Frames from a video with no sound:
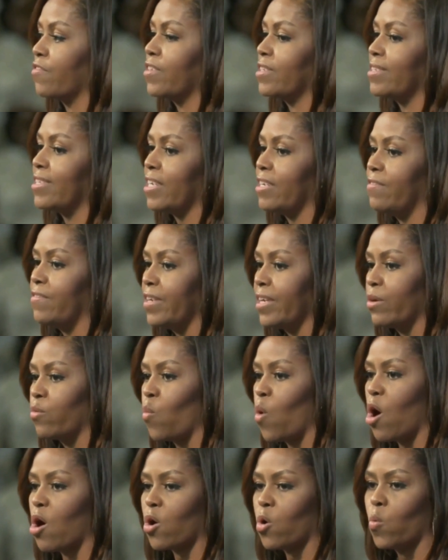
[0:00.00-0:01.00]
the TV
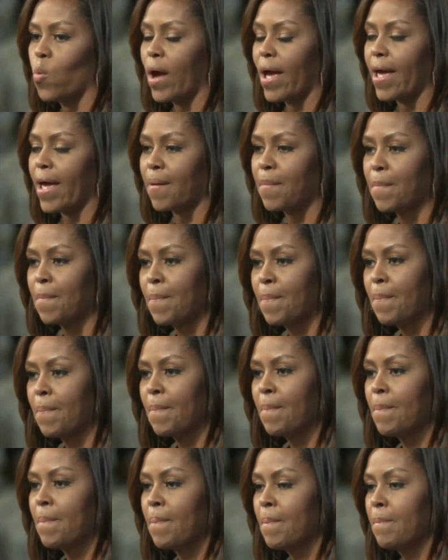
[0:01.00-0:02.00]
and walk away.
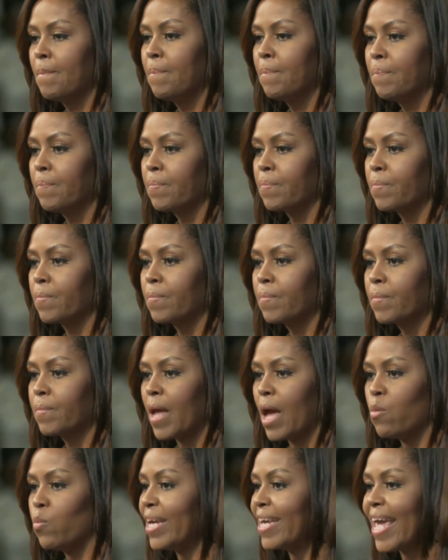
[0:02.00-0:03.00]

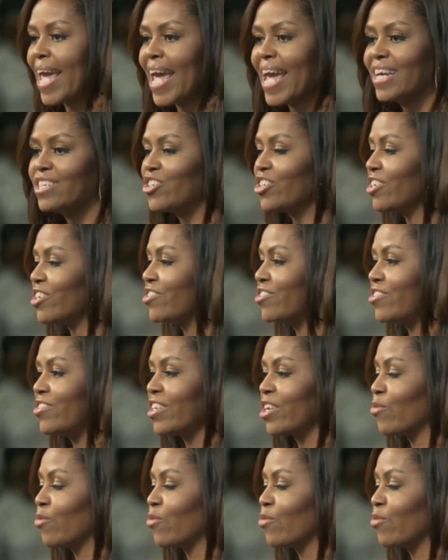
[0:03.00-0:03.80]
And we can't just sit